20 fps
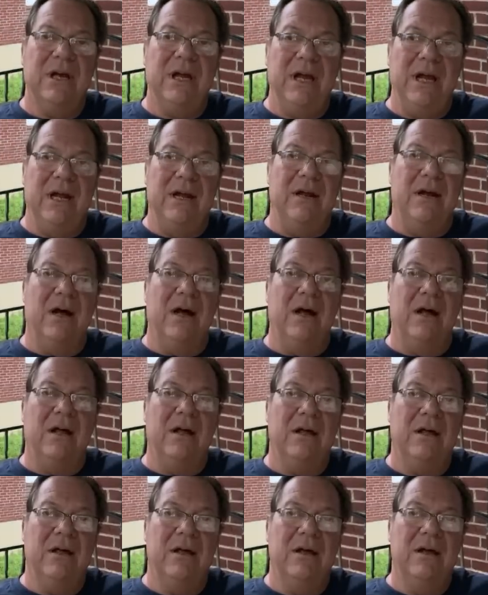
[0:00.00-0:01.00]
in a
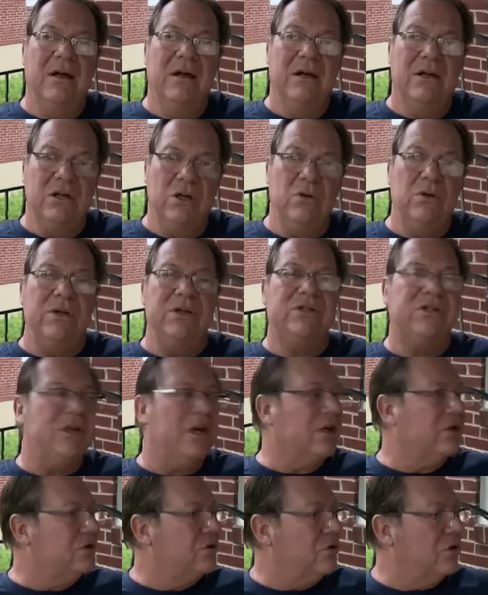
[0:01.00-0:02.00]

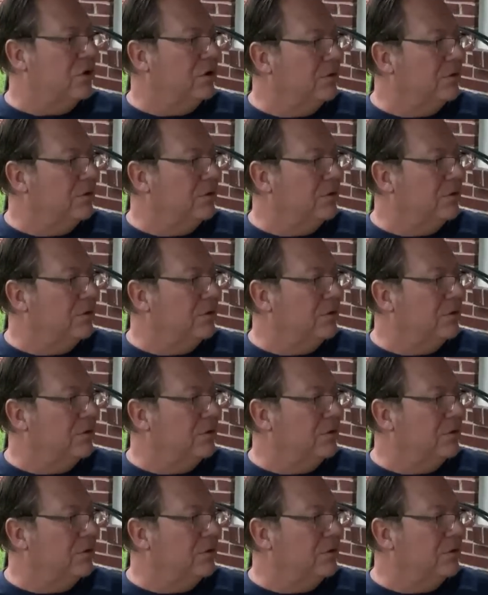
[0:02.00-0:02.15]
unisex shirt.